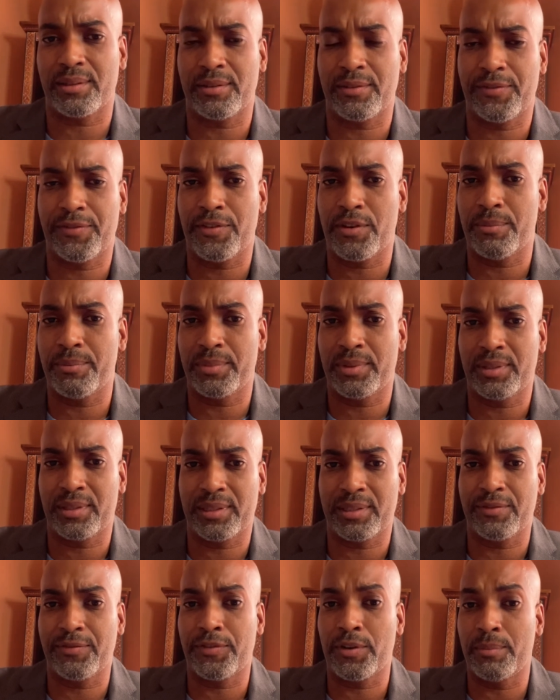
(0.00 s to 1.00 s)
from
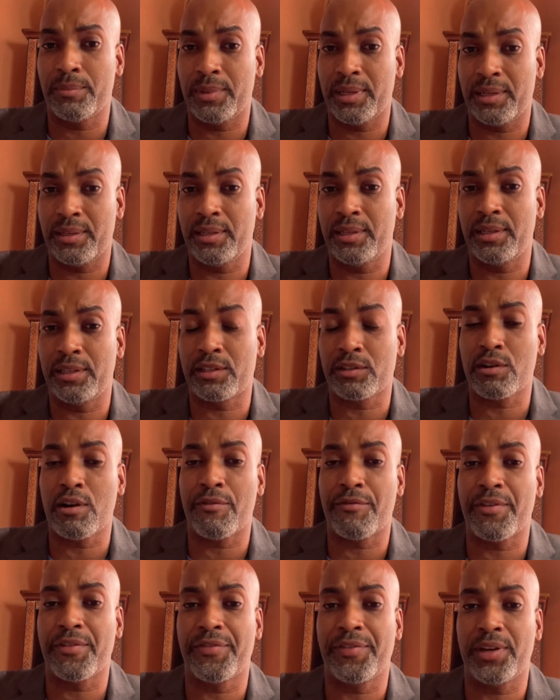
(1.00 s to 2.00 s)
the
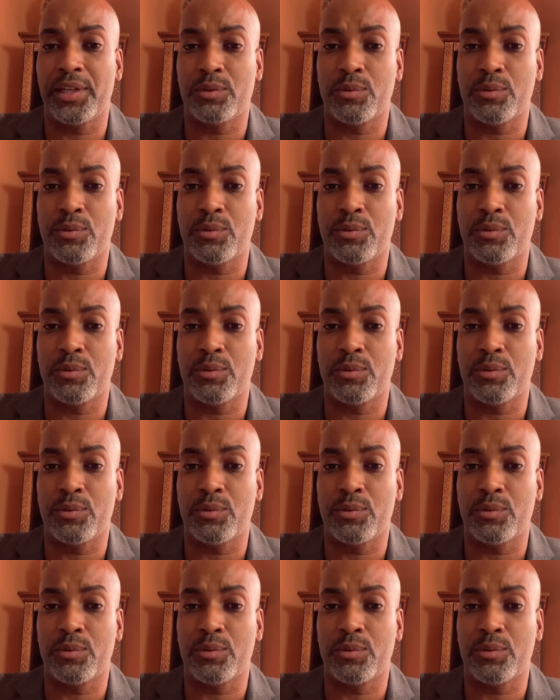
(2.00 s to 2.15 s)
discovery phase.